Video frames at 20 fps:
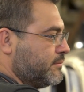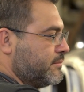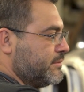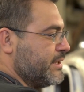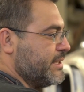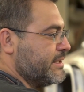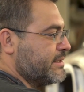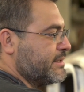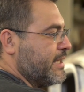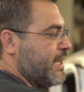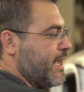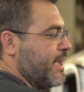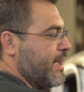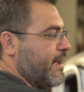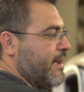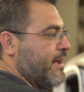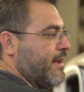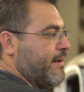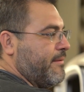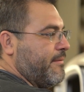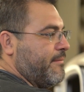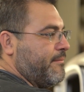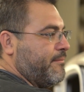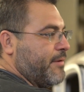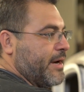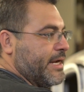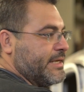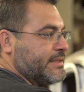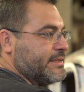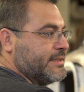These
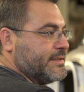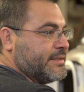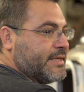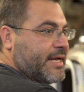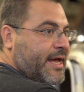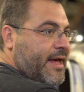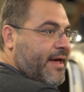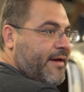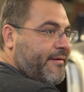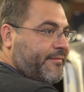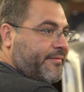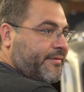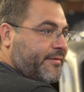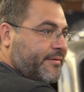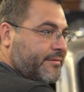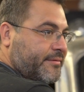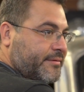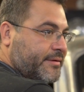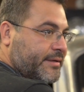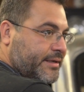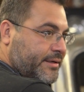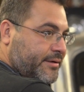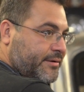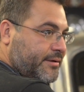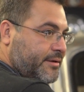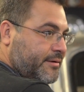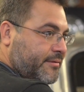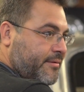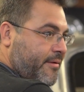braces they have, the hood.